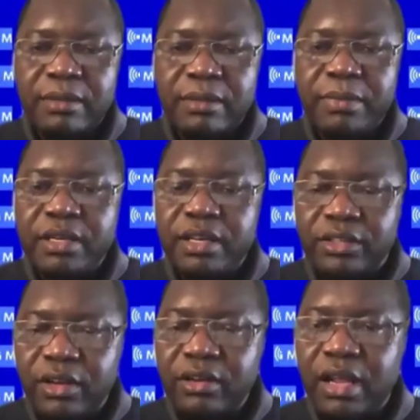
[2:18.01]
But it
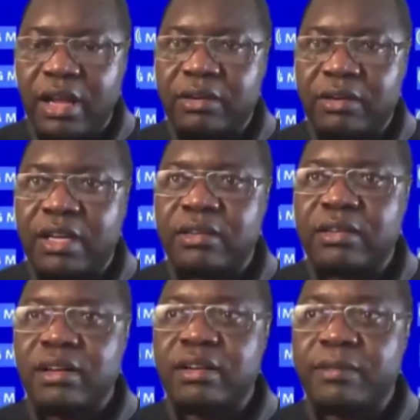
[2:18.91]
turned out that
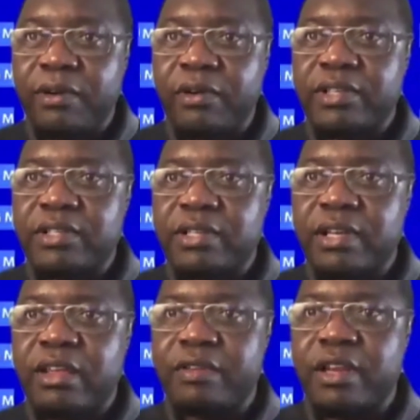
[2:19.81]
the fundraising
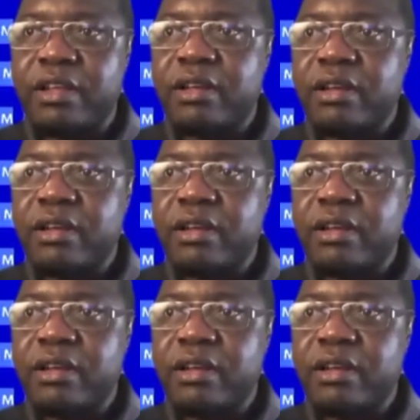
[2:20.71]
that evening